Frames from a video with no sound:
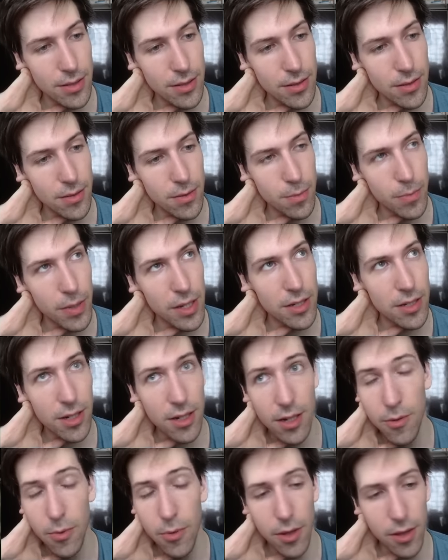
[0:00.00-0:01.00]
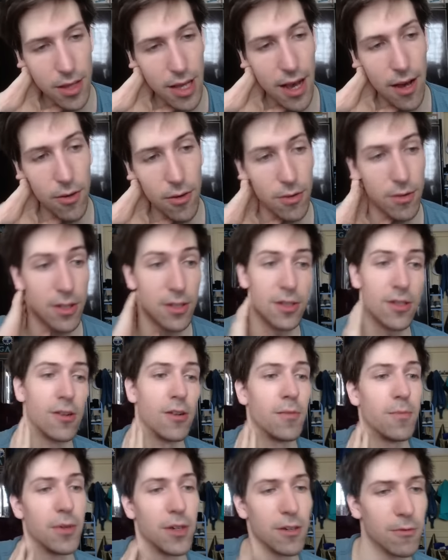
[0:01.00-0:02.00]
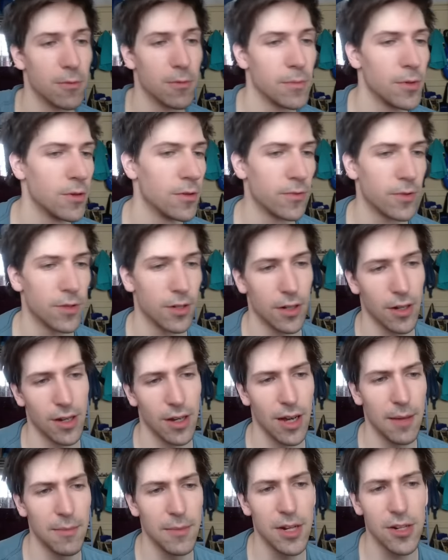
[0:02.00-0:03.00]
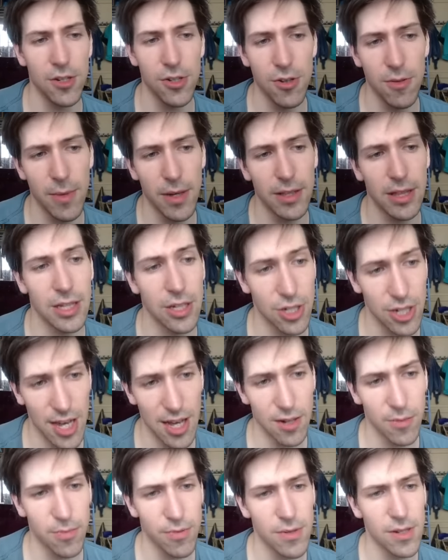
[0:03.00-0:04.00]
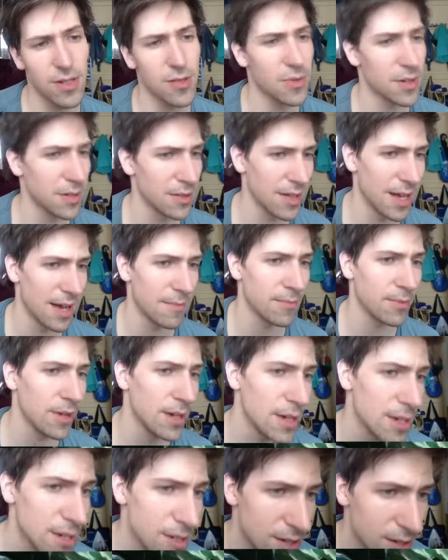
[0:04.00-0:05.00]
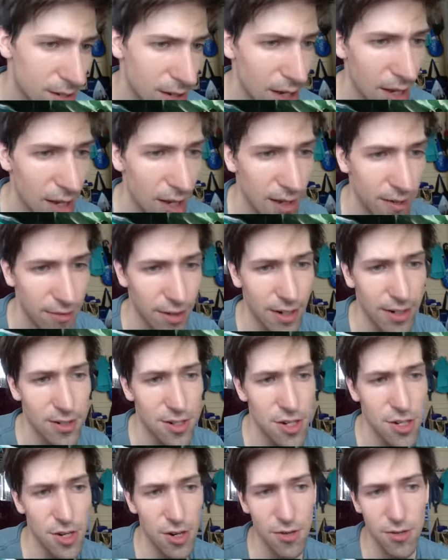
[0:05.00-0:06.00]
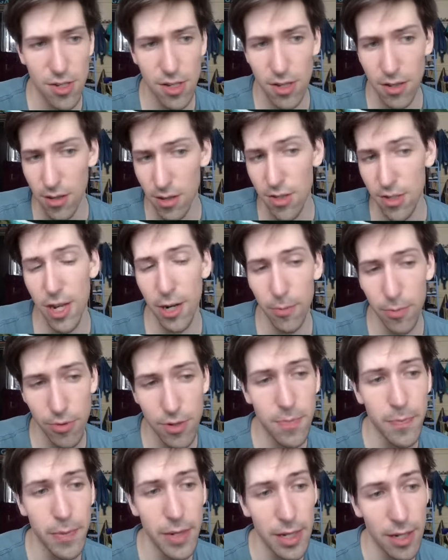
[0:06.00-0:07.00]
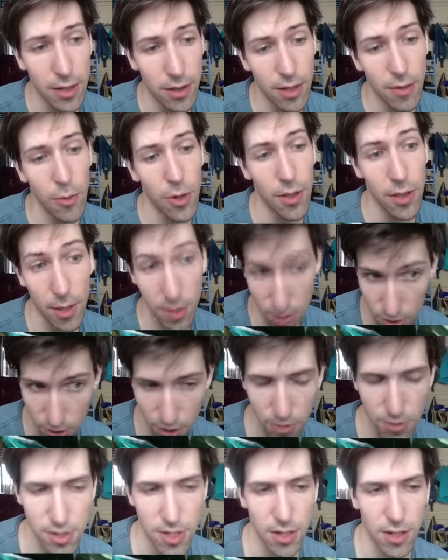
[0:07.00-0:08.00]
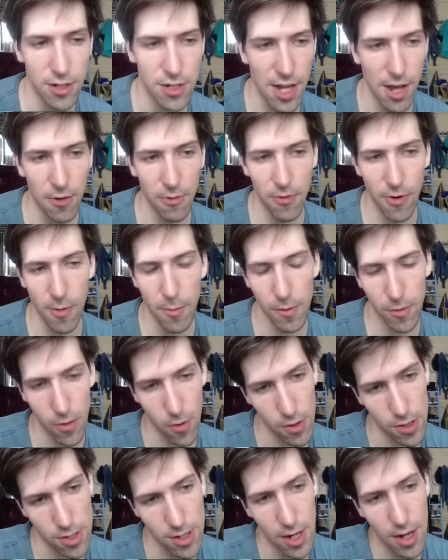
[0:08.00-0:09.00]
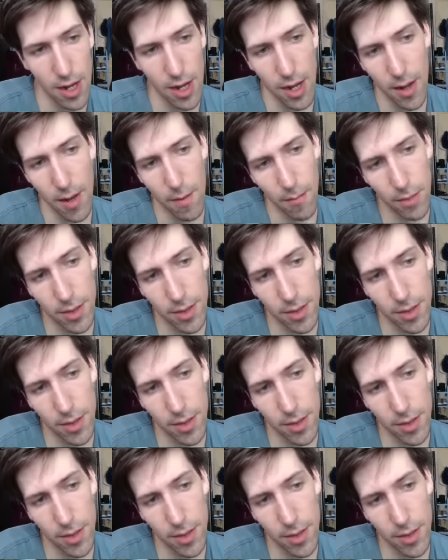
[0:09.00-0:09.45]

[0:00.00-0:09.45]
basically without this card being removed. I'm not sure about the Shadow Priest, whether that plays Melons Chosen, the Shadow Priest being the one that turns in the Shadow form, of course. But this